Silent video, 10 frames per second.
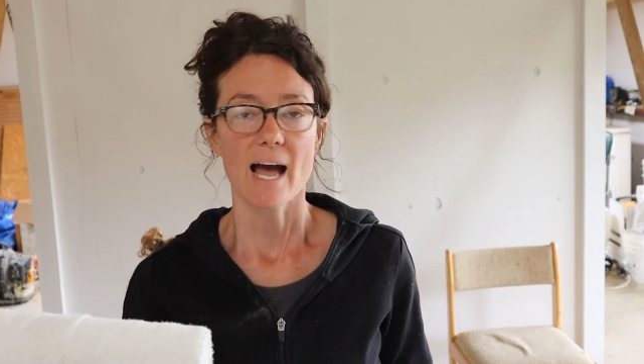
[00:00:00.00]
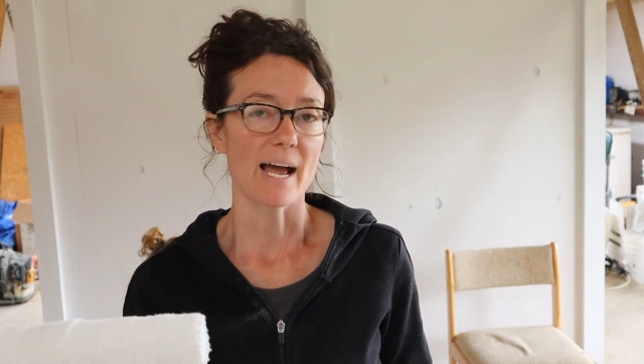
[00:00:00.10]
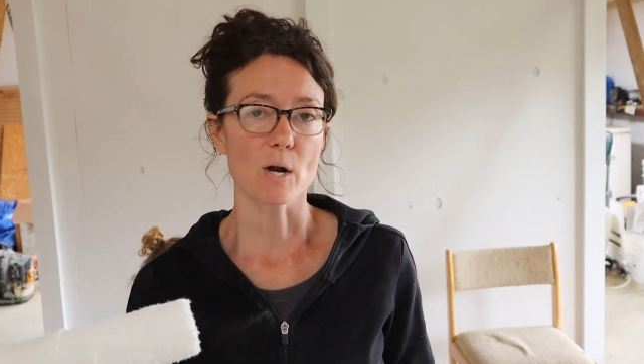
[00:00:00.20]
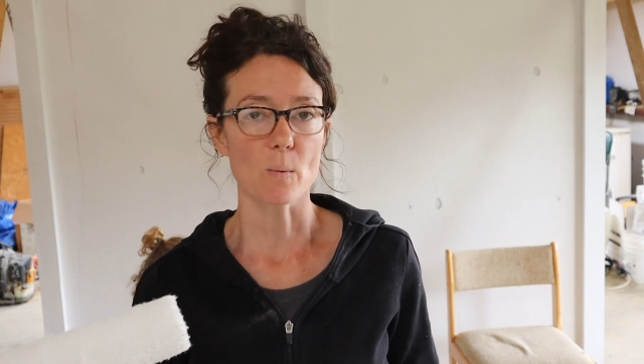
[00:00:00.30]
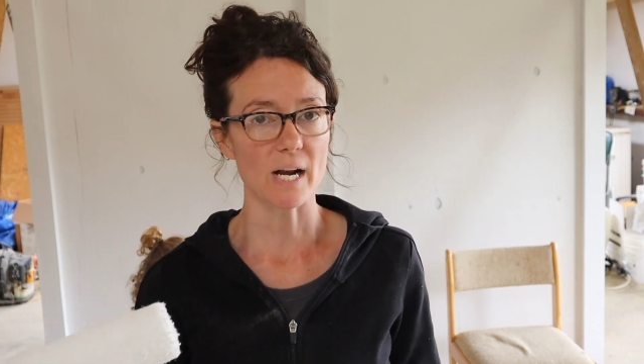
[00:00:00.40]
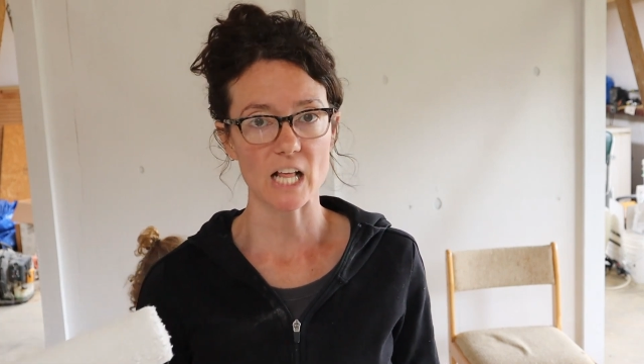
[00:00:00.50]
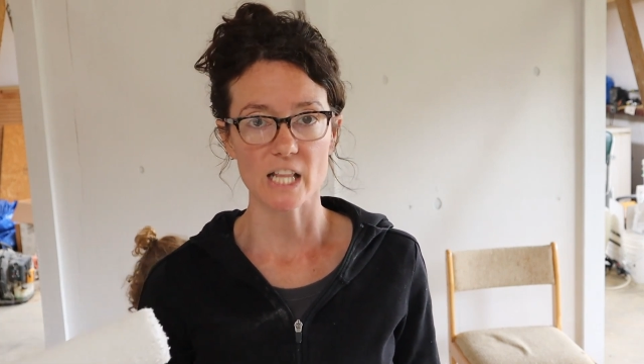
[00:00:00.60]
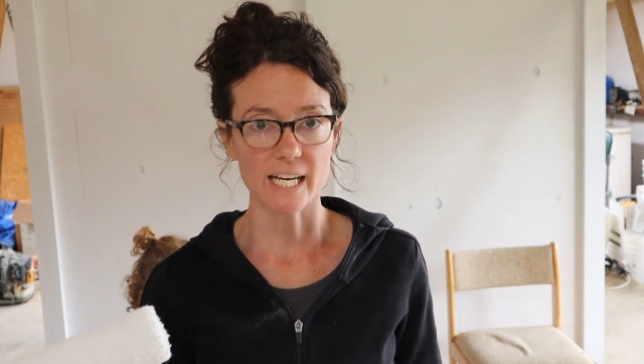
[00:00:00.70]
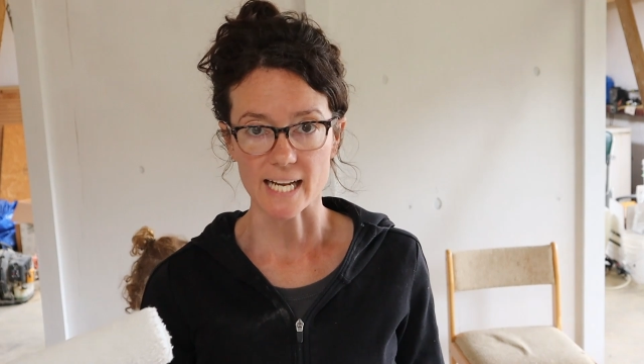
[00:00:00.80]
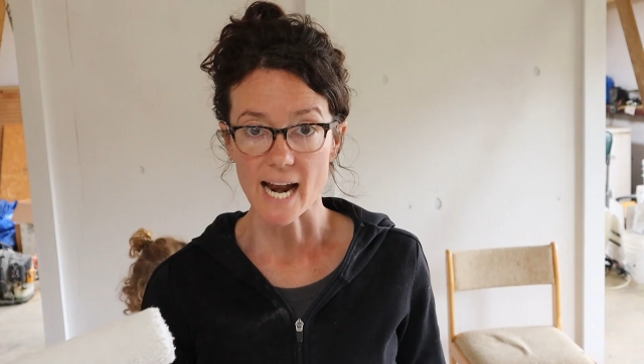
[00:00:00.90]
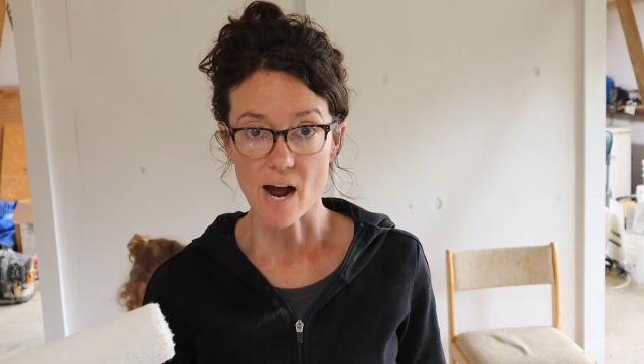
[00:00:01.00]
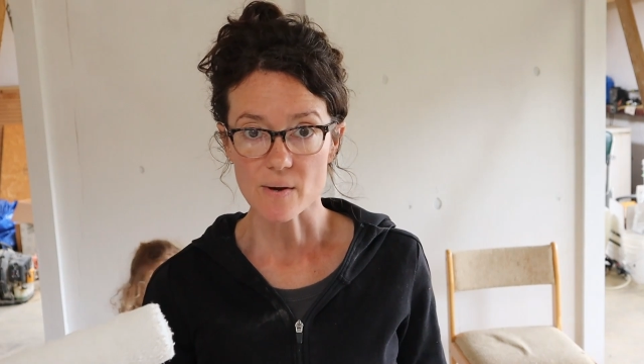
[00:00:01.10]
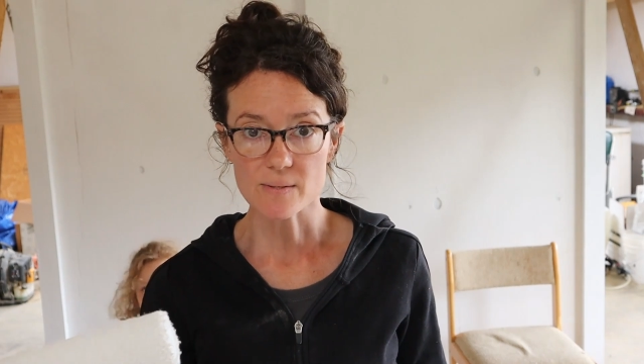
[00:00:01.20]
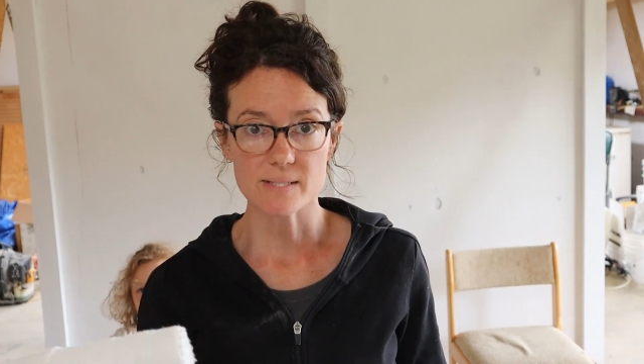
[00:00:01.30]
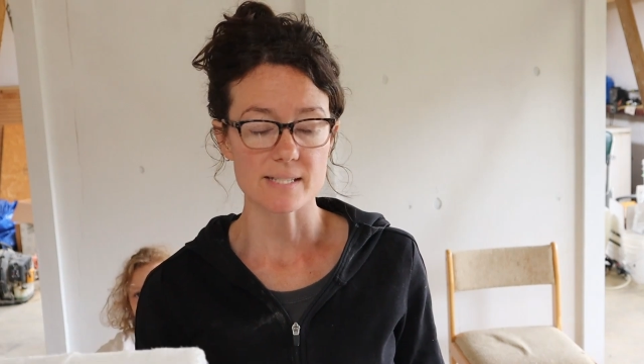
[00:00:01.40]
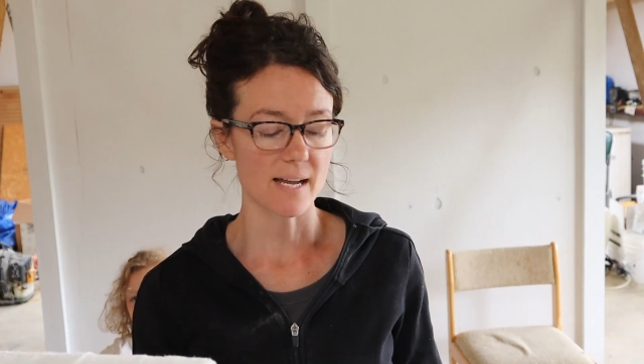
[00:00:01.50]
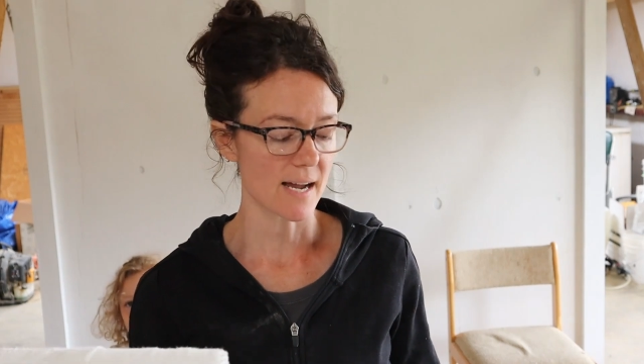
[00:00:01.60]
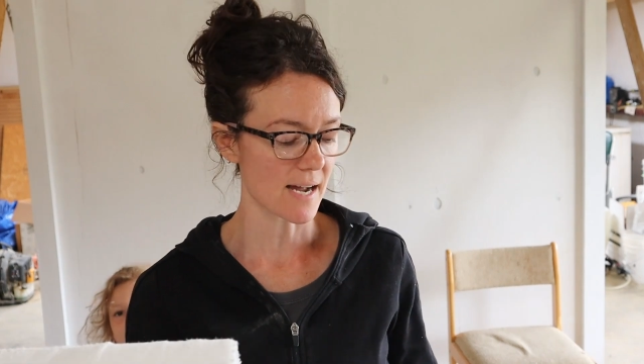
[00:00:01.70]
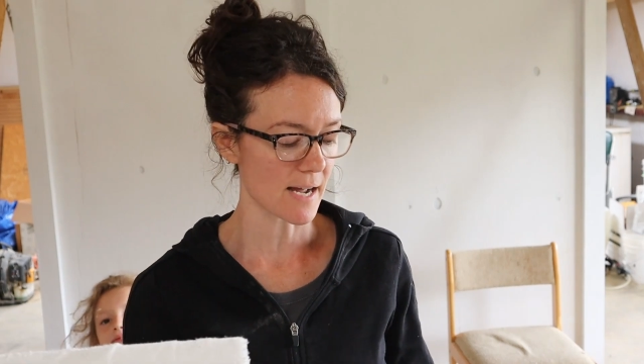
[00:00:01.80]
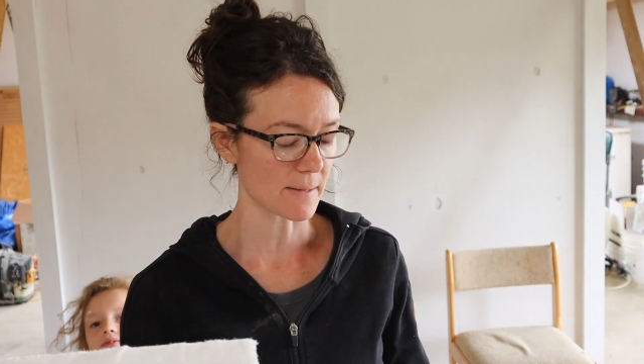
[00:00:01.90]
I don't want to clean it out,
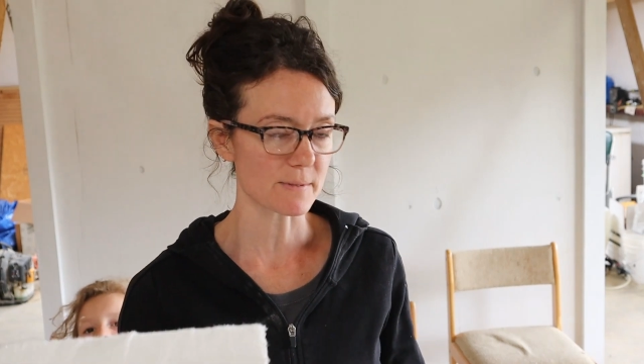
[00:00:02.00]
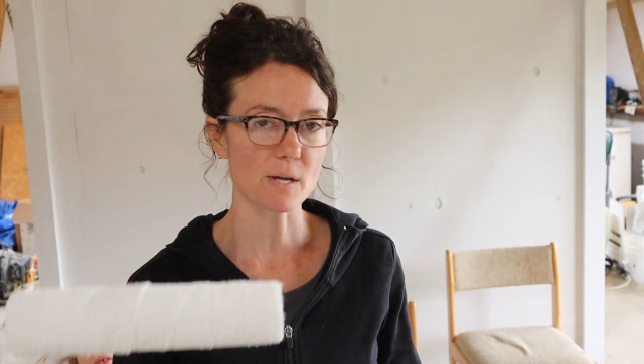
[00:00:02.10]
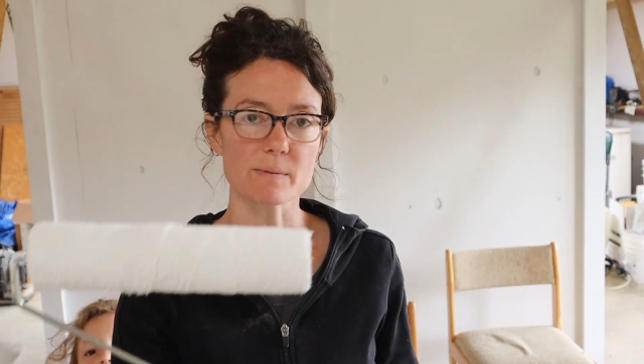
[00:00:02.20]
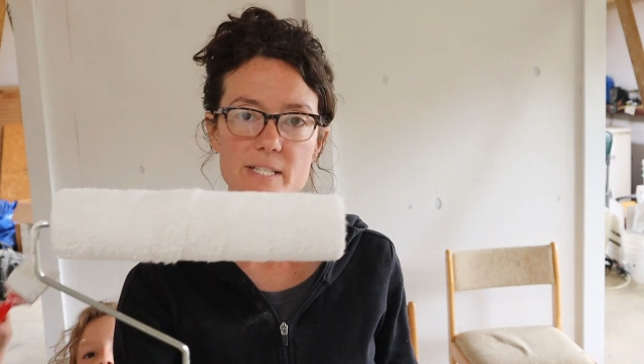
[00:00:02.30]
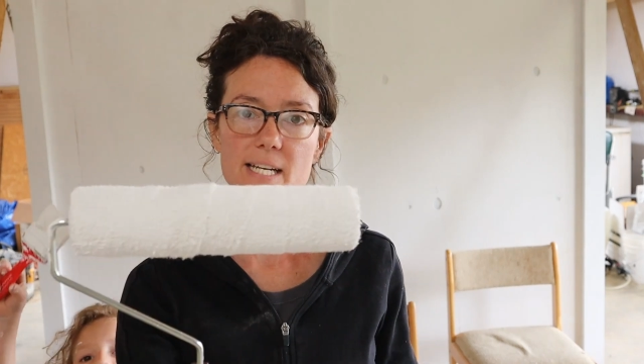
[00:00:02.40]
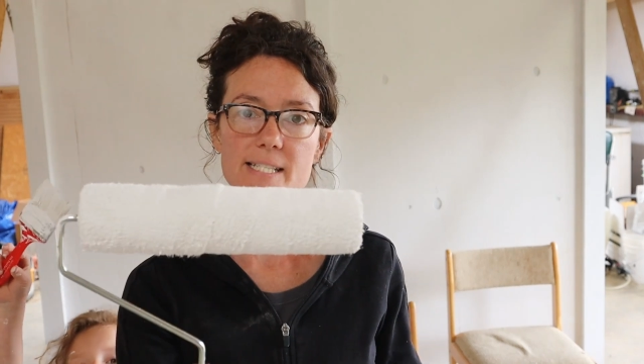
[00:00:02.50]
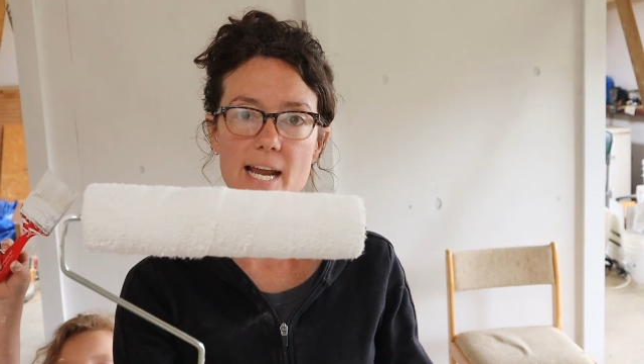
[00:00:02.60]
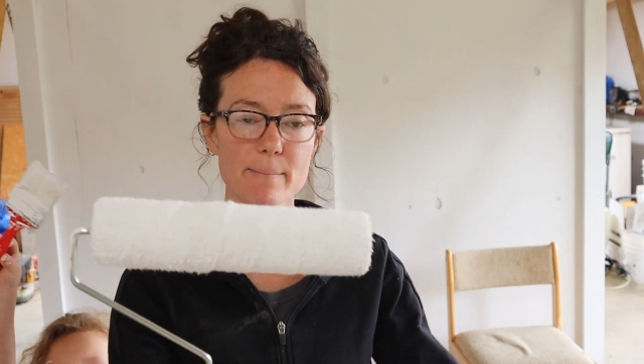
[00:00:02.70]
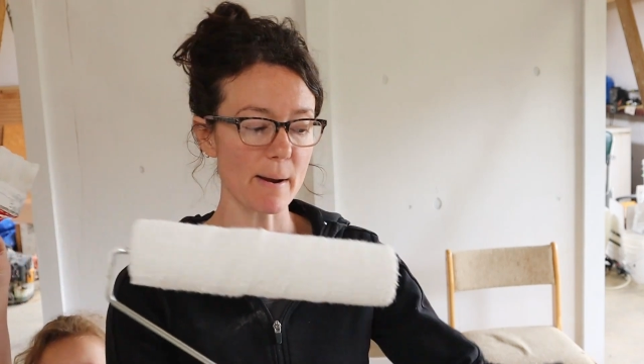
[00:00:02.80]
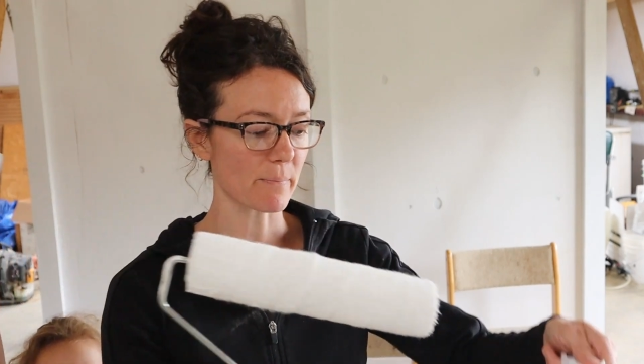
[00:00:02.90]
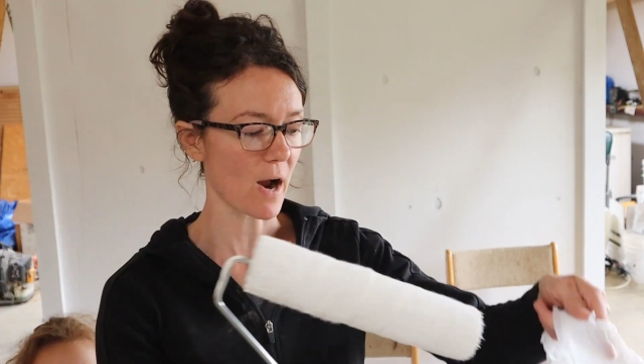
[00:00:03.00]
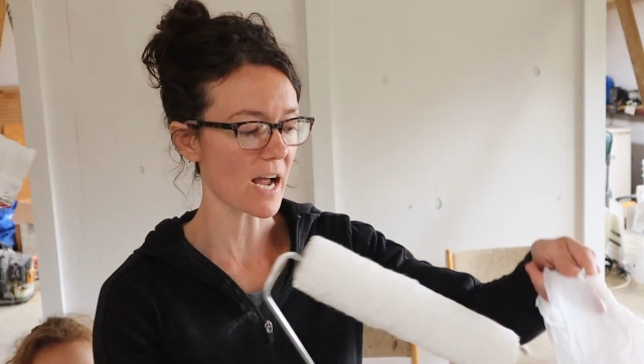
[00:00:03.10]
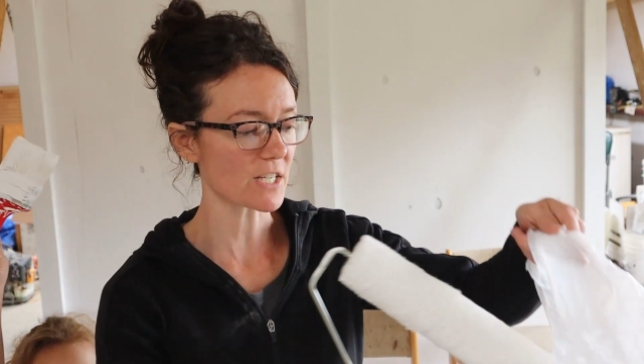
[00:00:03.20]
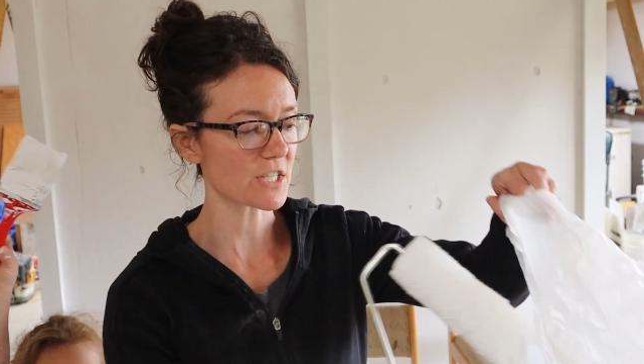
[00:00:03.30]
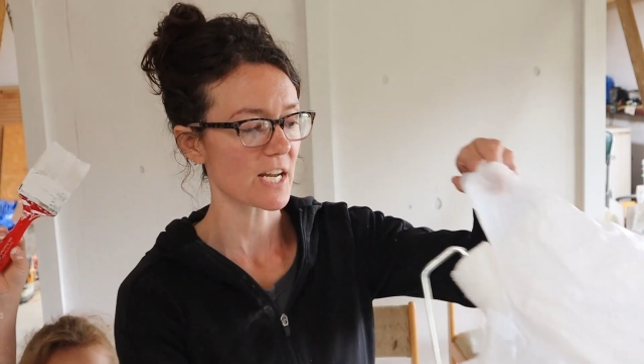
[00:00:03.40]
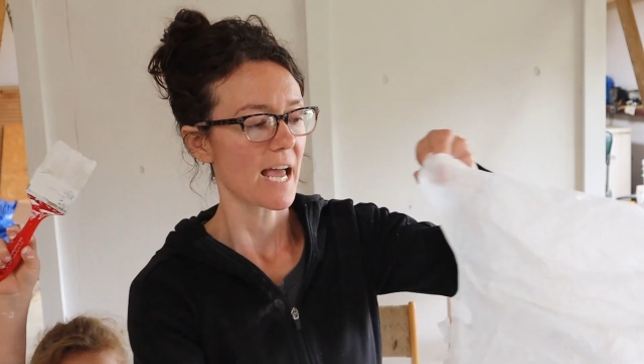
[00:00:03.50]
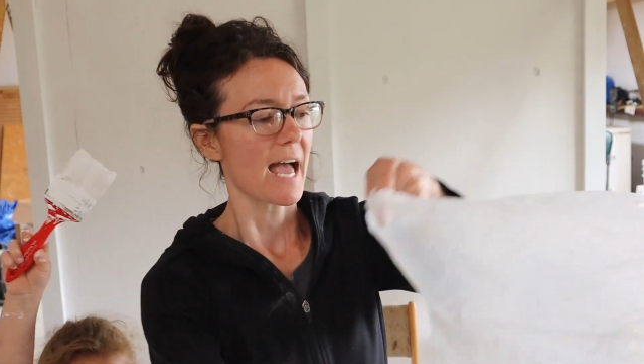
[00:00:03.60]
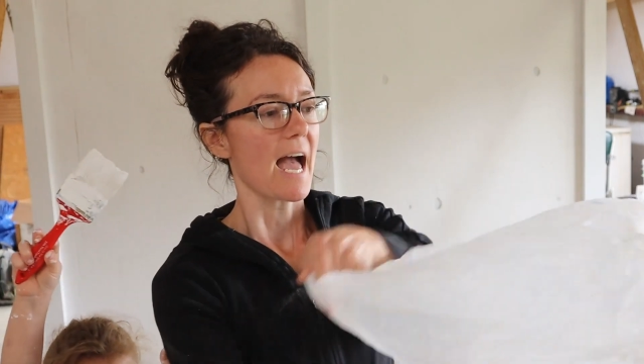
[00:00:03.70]
so I'm just going to take my brush